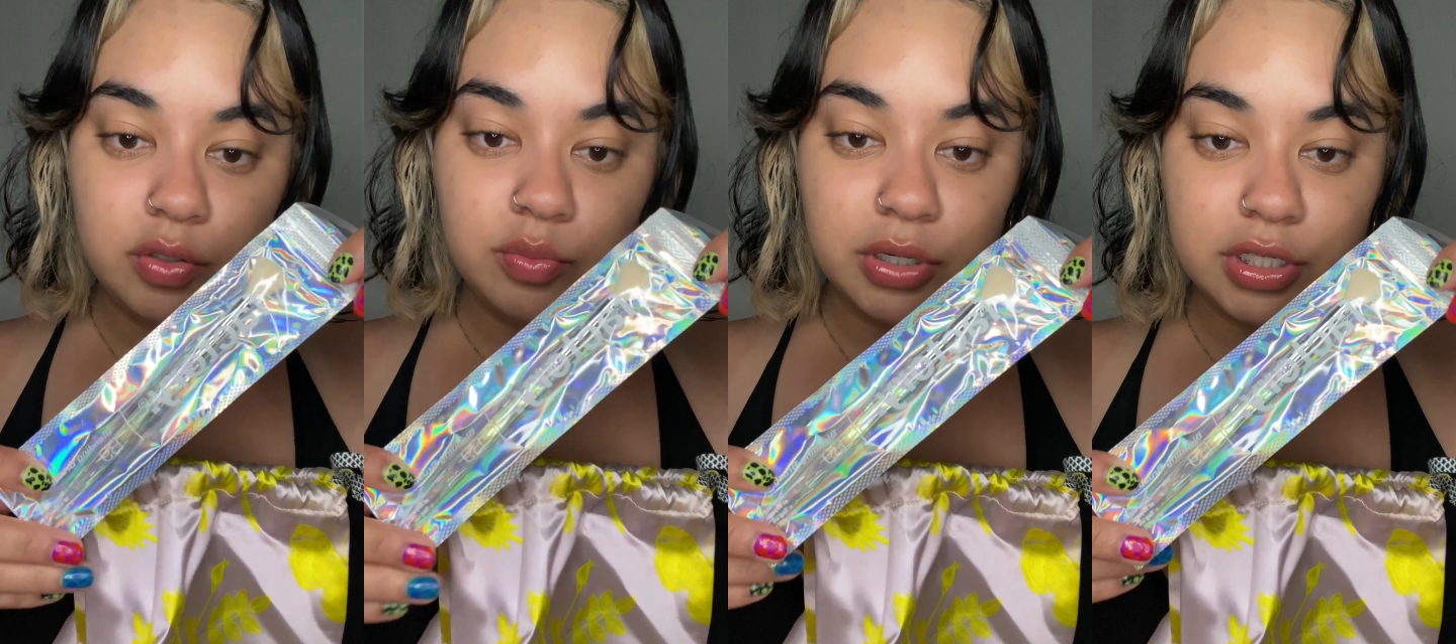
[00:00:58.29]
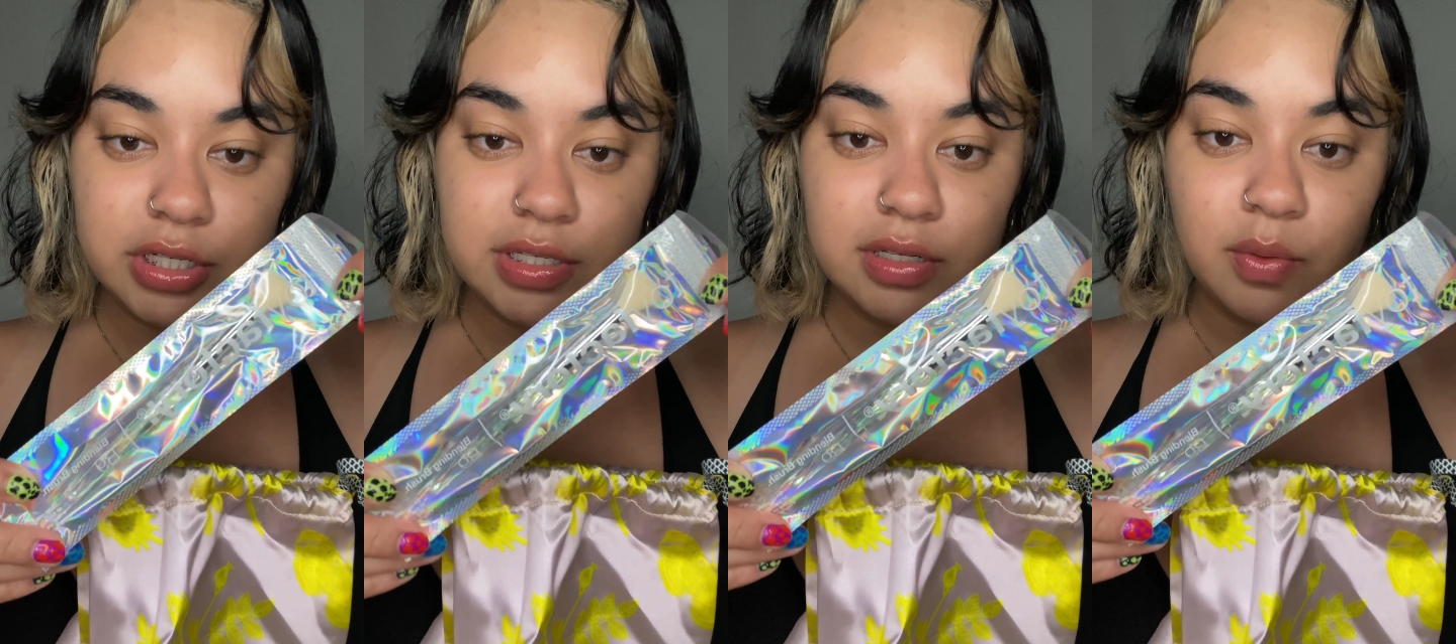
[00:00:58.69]

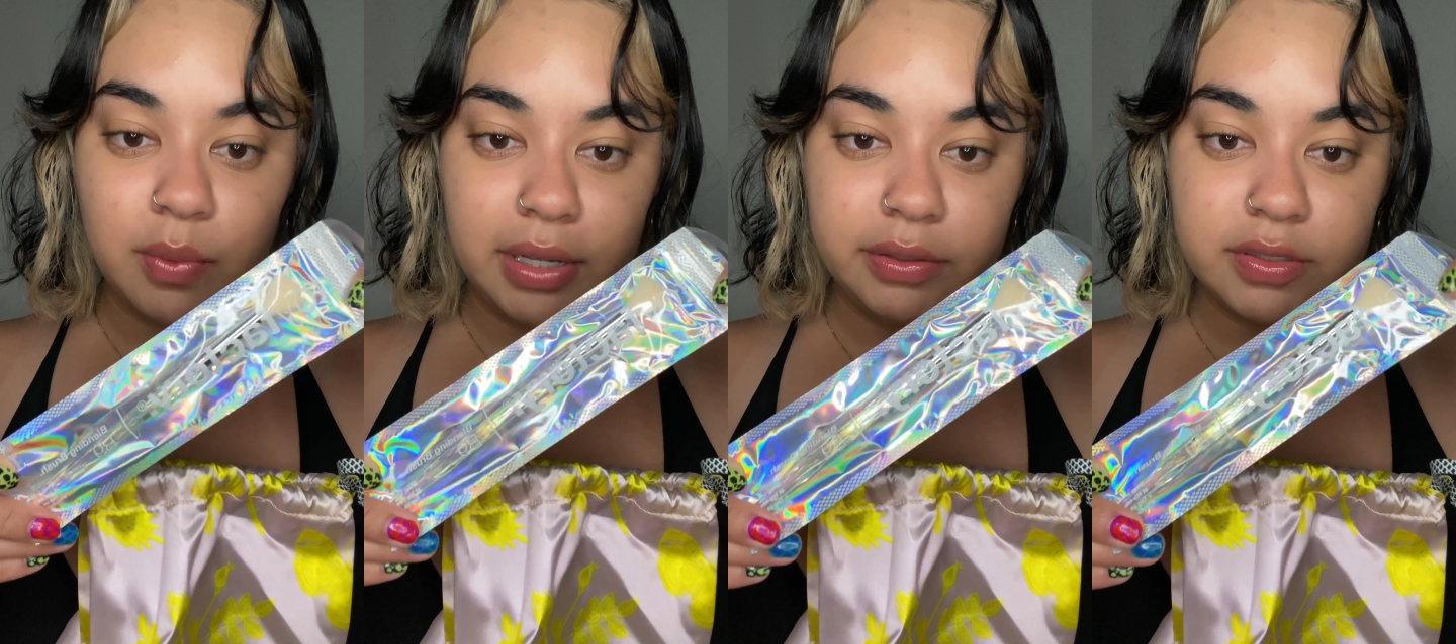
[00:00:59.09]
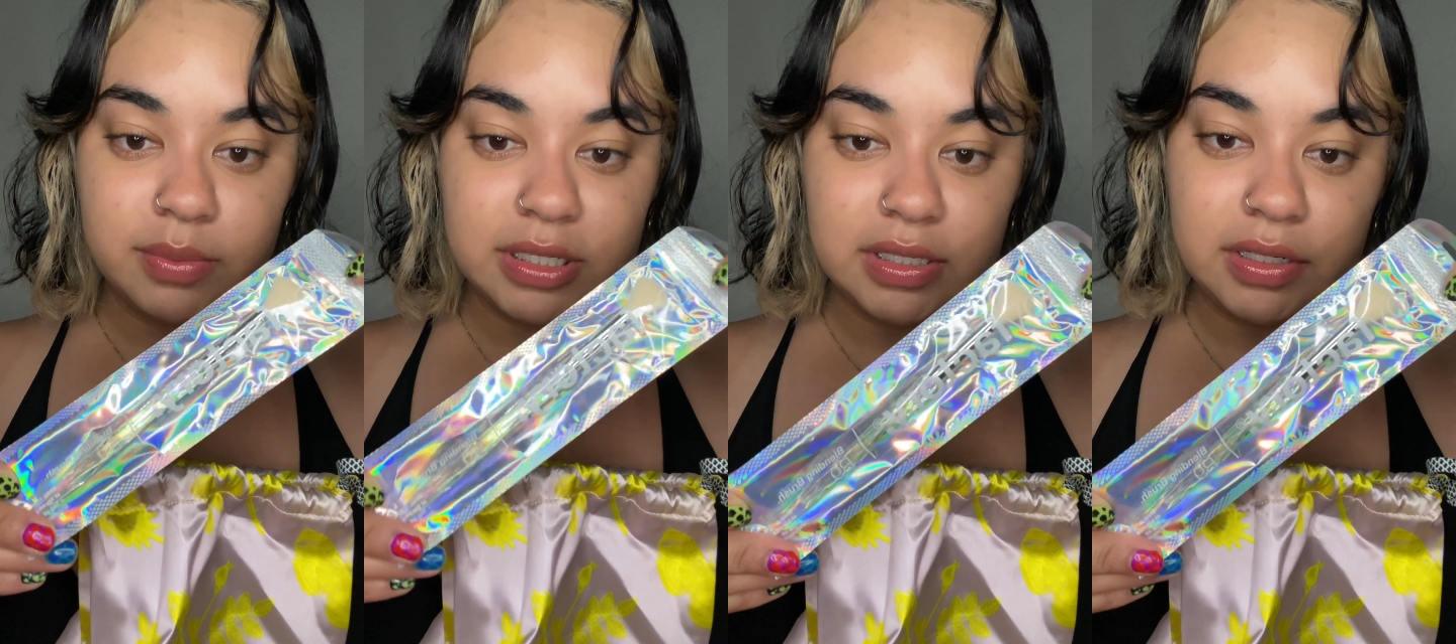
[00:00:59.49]
brushes in a while, so I'm
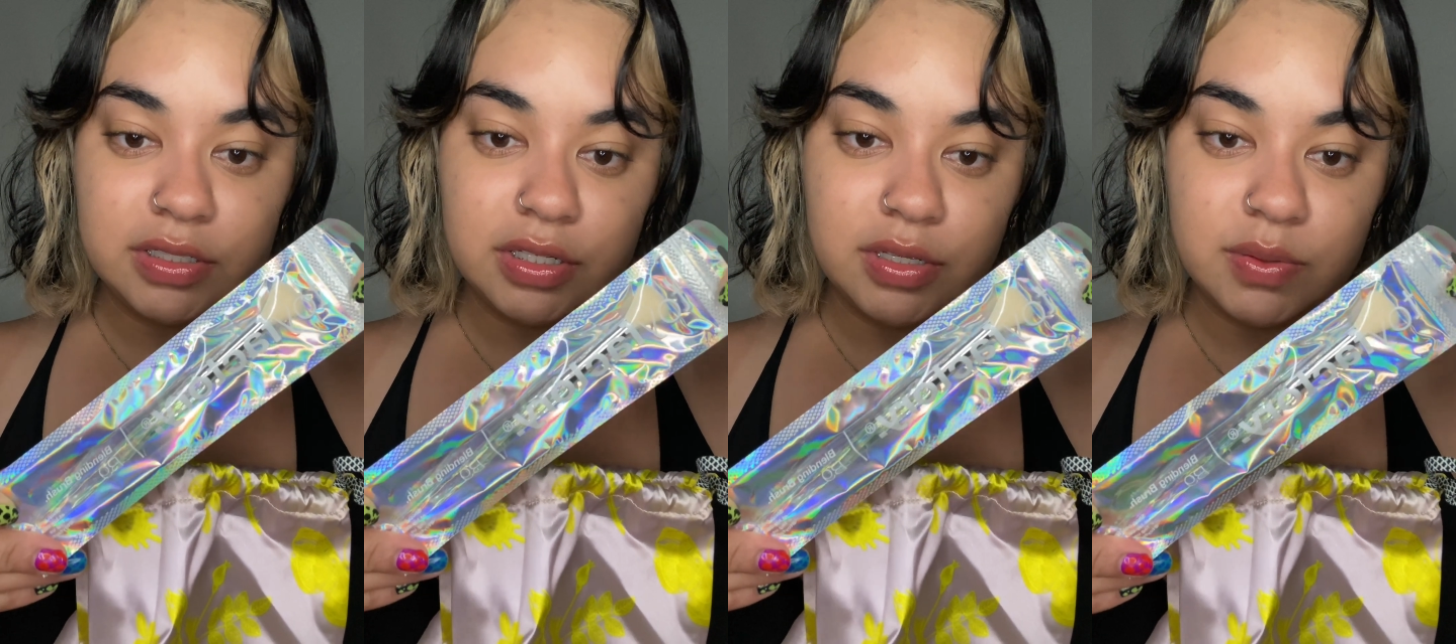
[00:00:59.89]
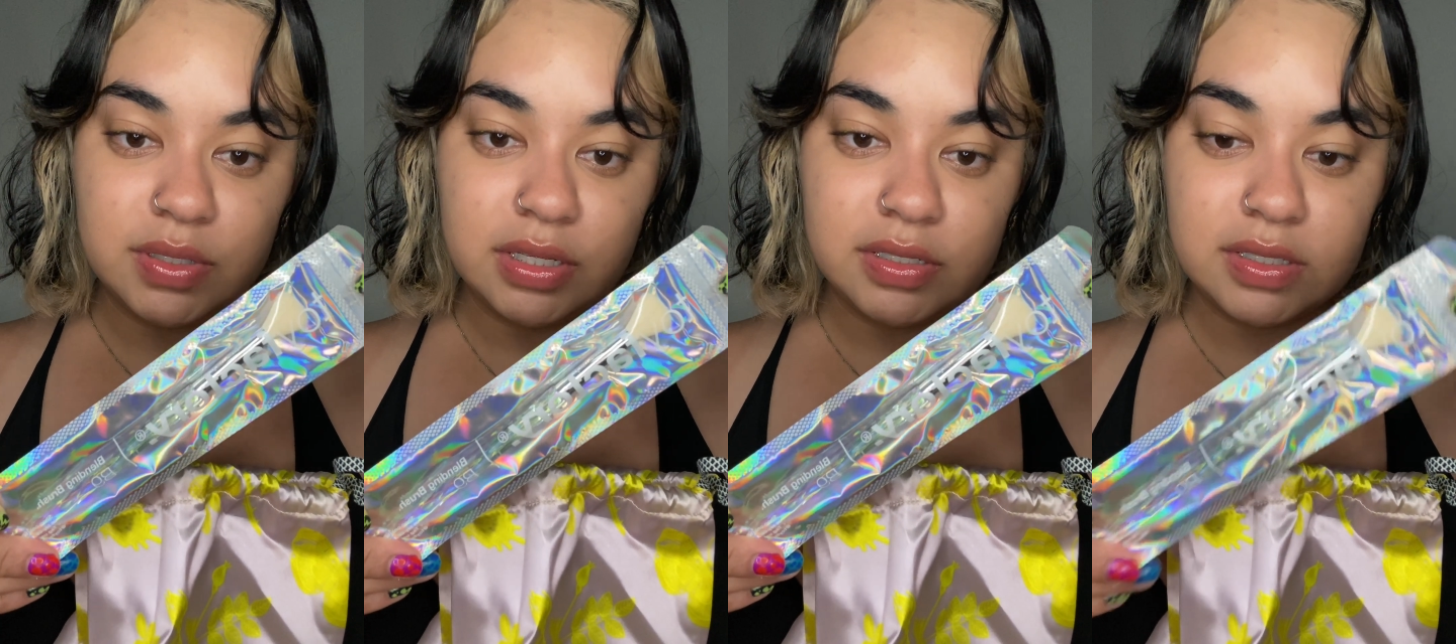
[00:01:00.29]
excited to use
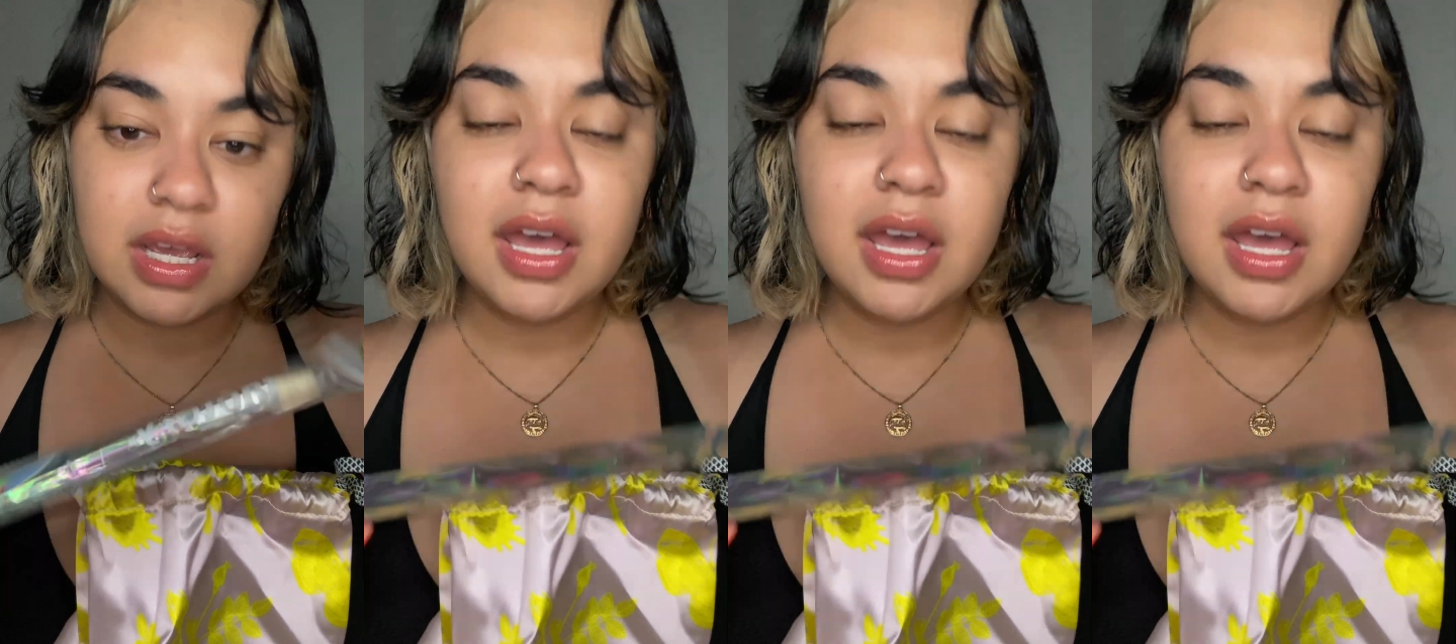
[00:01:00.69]
this.